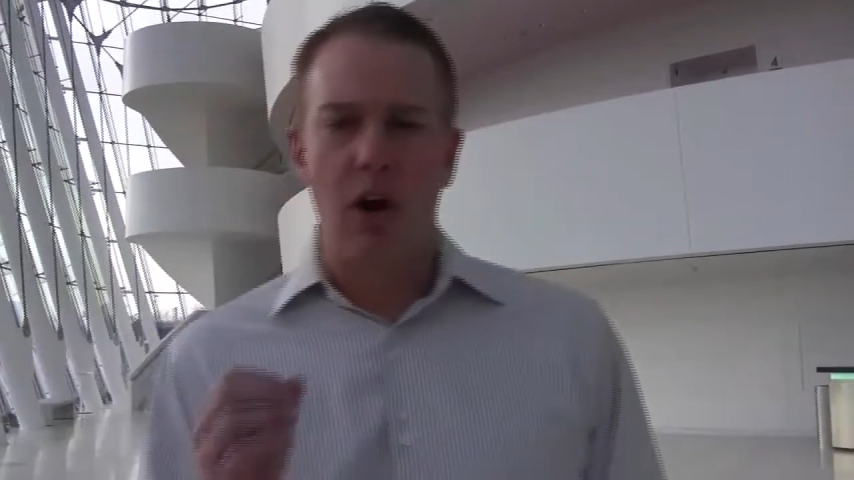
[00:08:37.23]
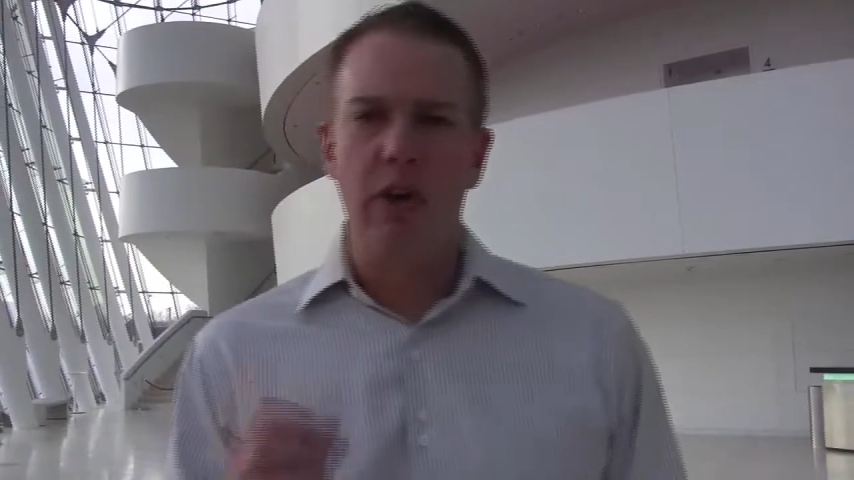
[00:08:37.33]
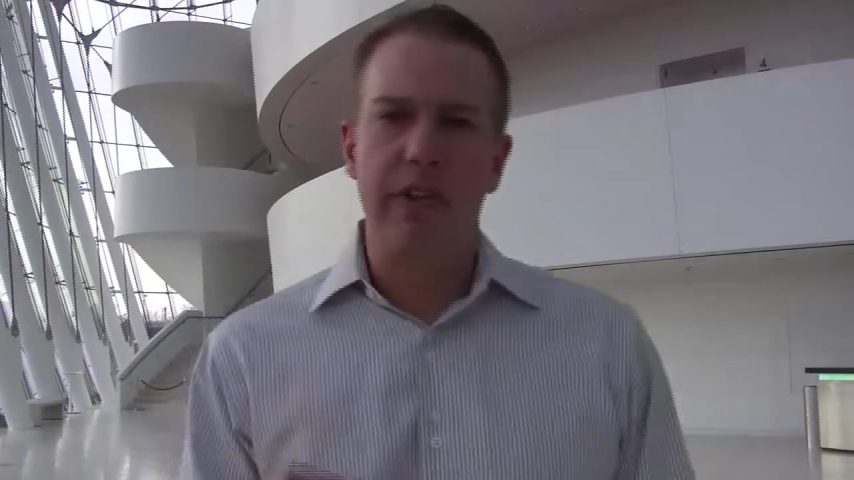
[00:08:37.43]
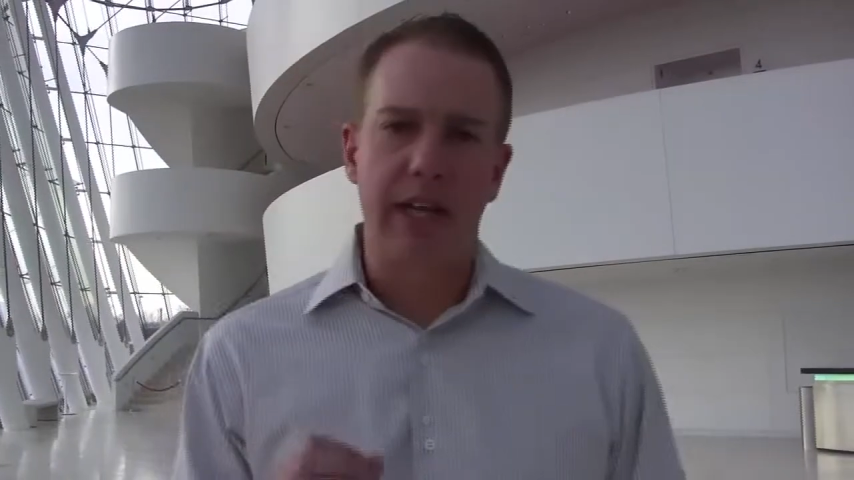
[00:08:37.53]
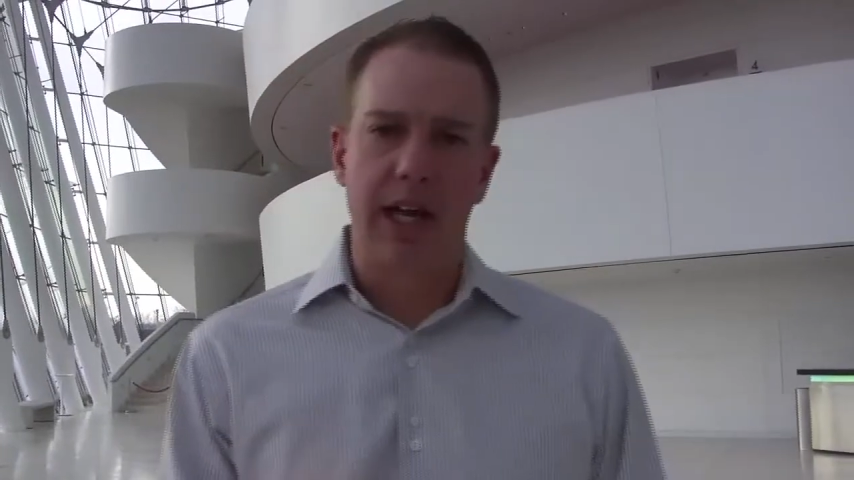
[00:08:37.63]

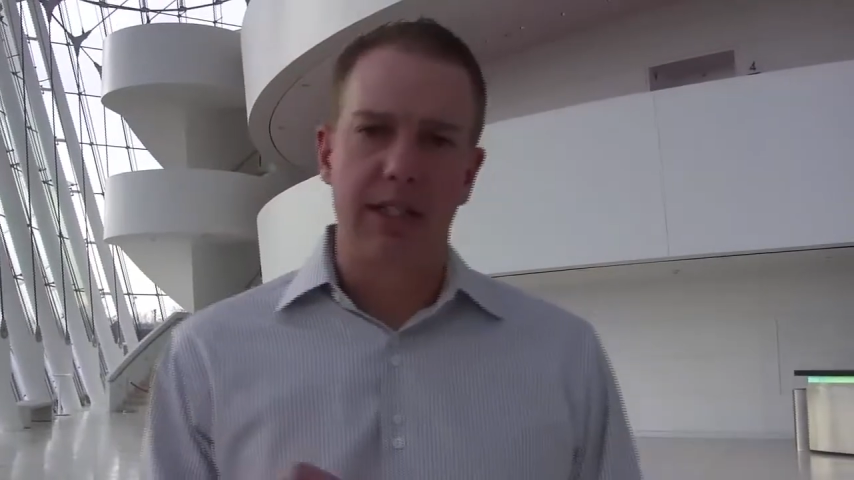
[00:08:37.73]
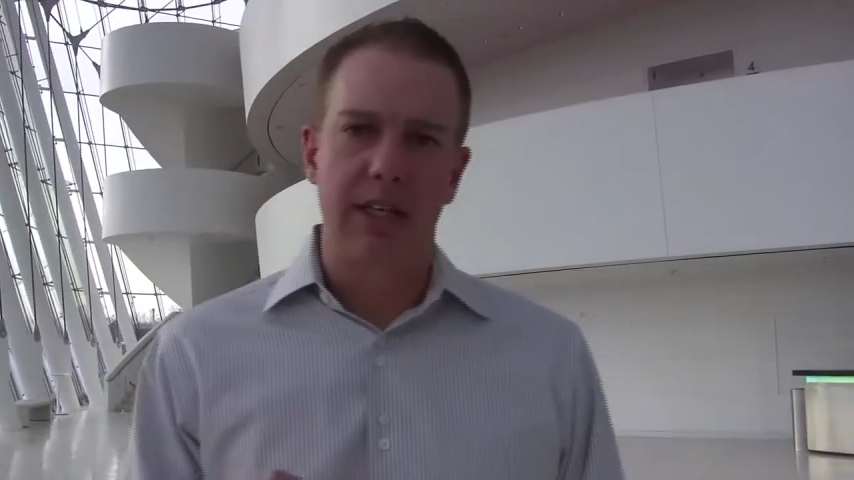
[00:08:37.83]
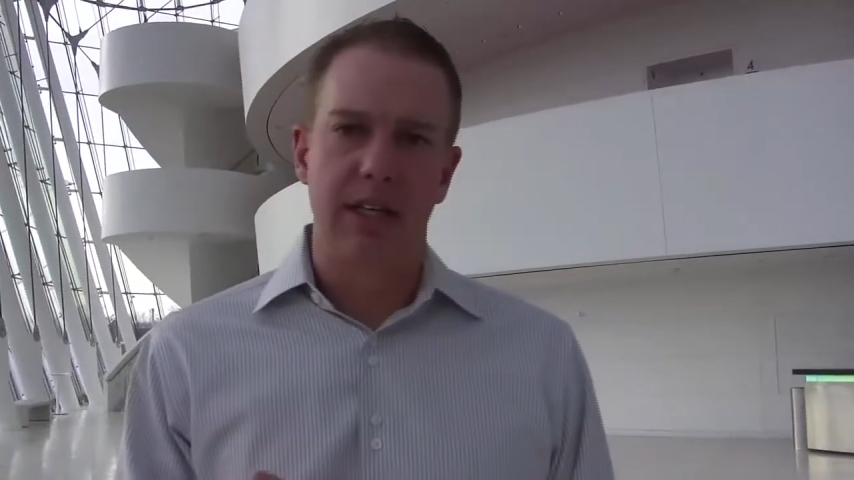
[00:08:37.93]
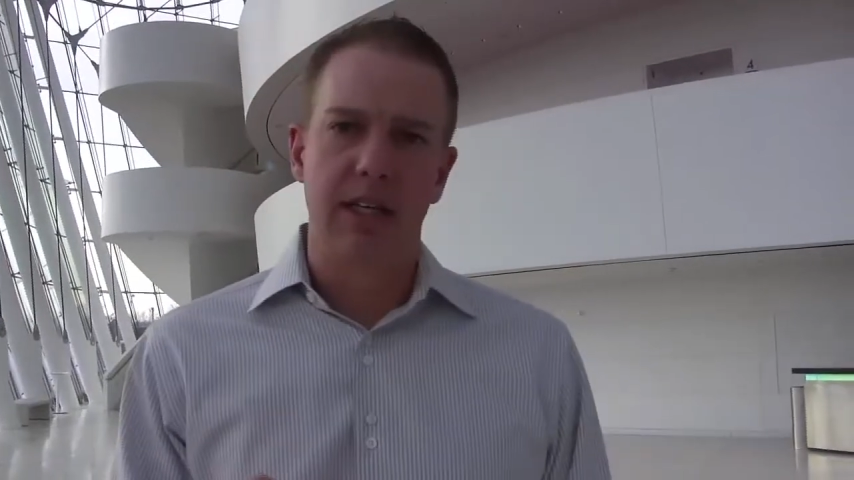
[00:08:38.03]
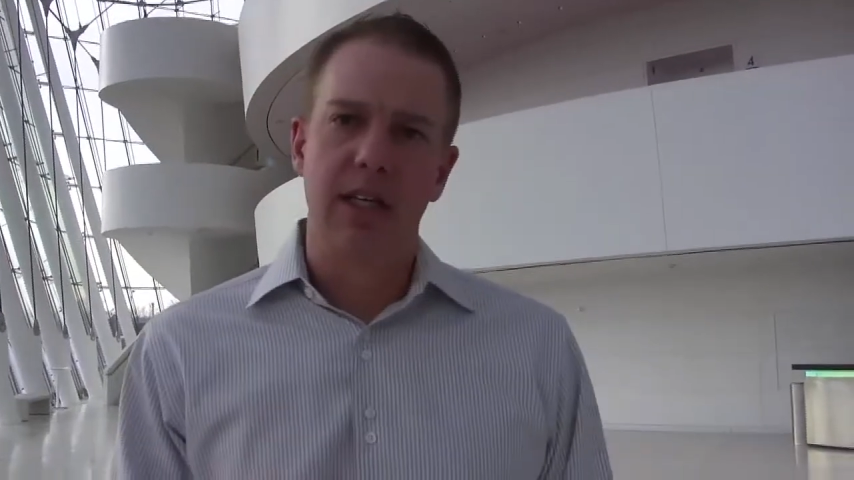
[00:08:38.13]
on the
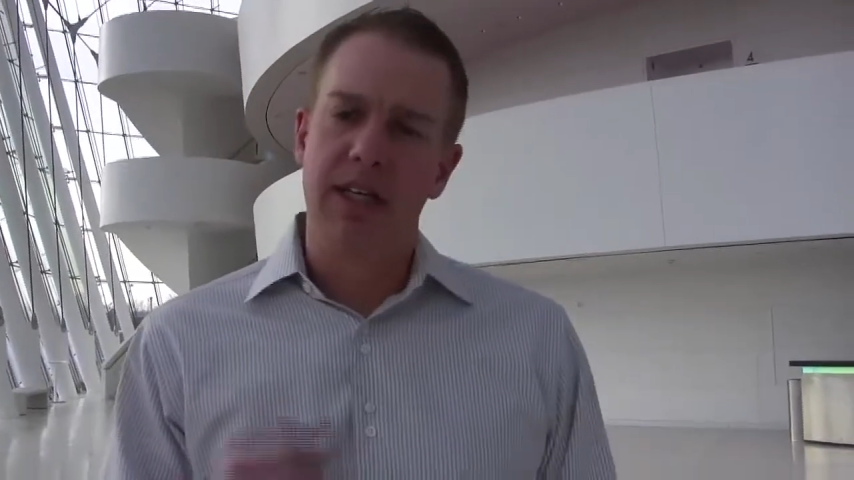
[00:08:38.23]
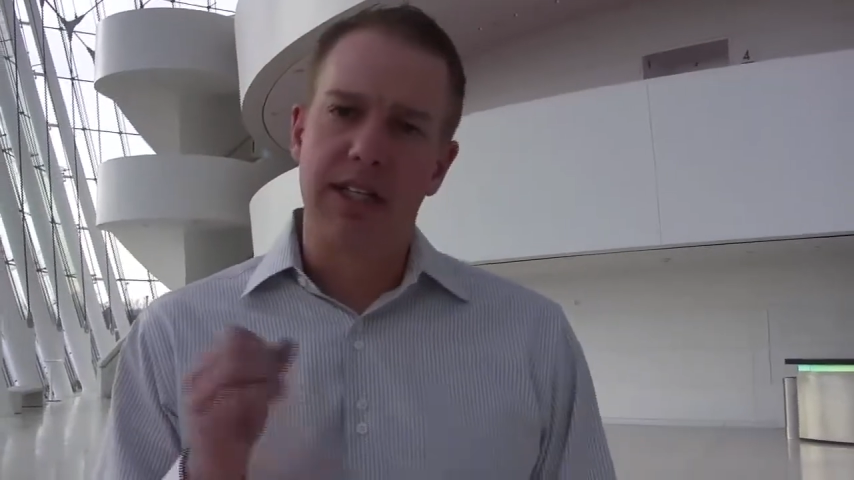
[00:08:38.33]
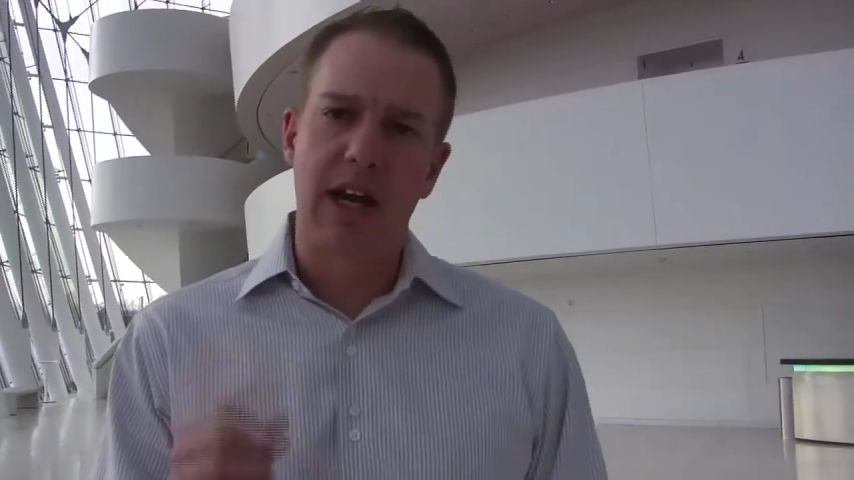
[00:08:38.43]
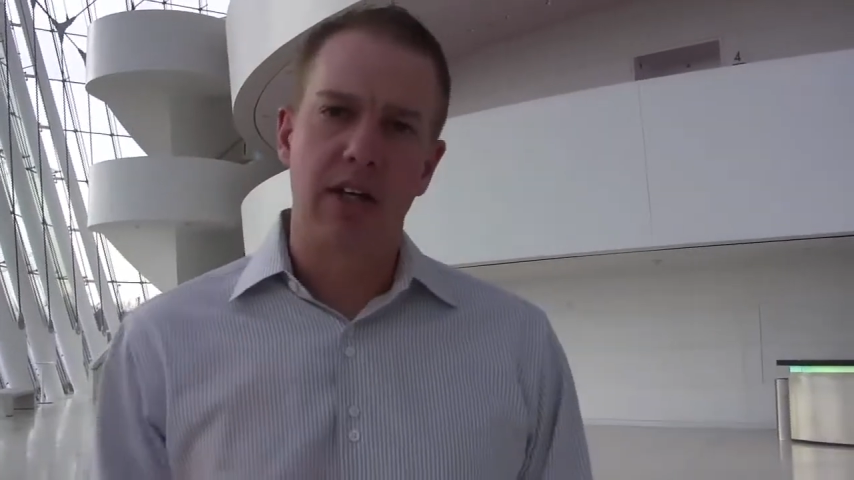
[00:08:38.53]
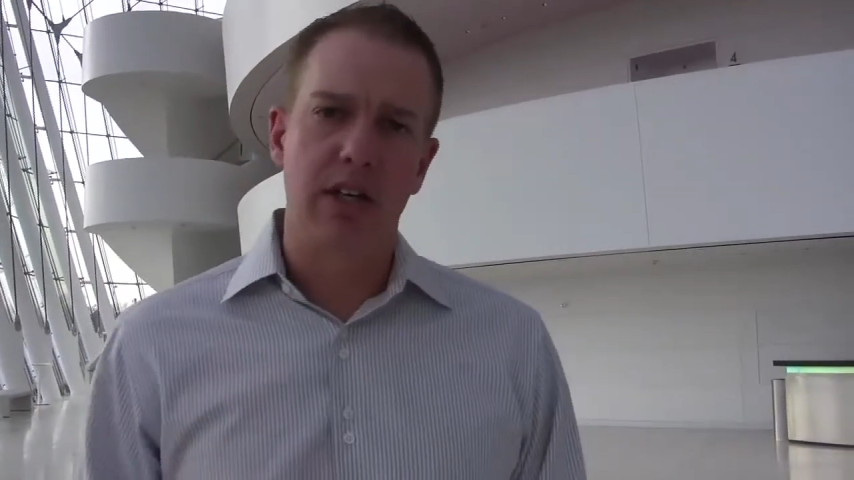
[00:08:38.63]
content is
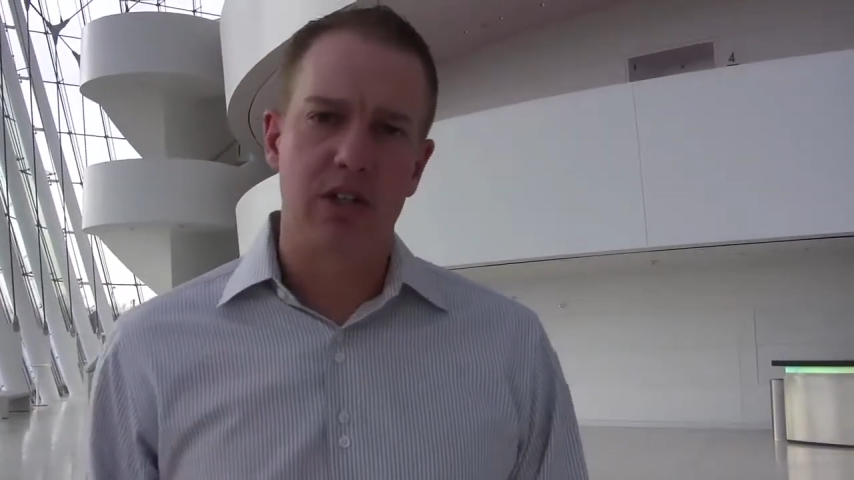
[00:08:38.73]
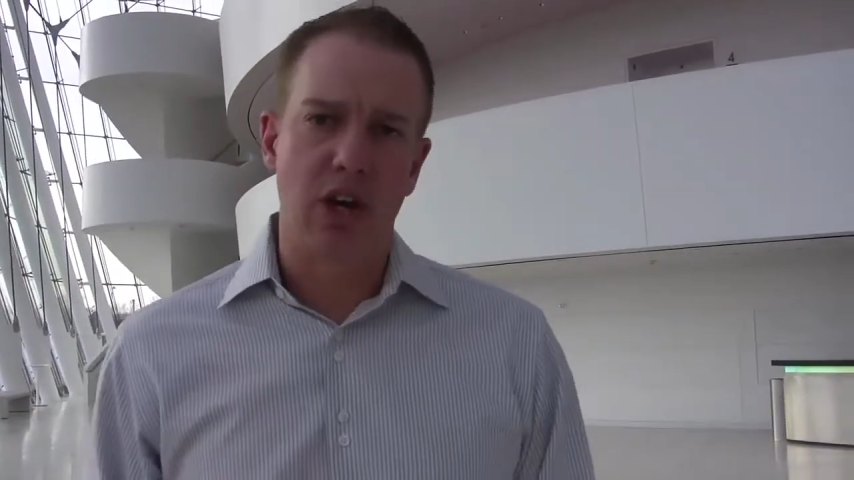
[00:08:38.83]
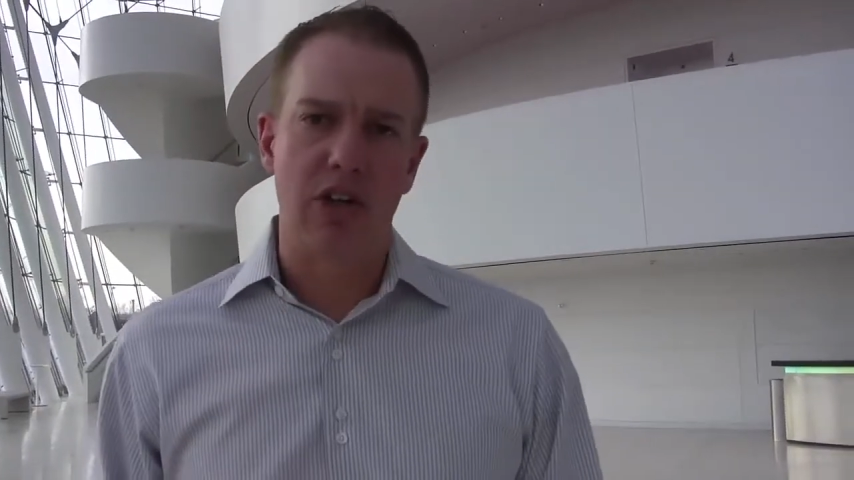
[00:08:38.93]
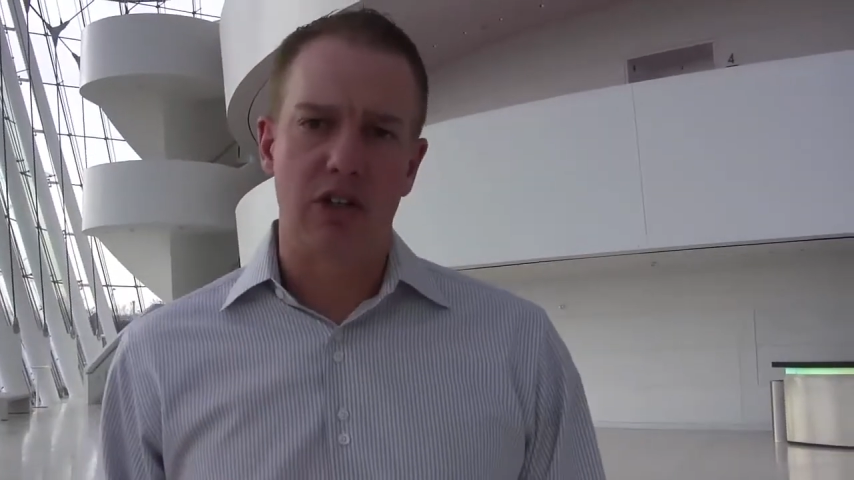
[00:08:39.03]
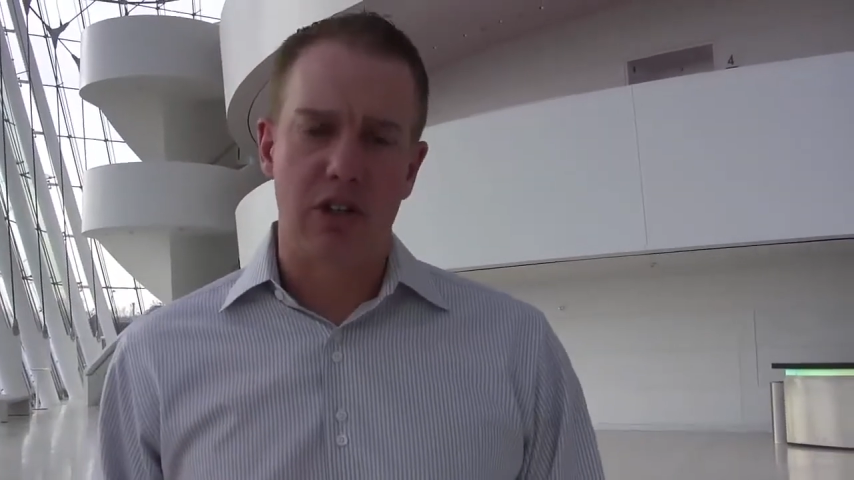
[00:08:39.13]
how you're going to start,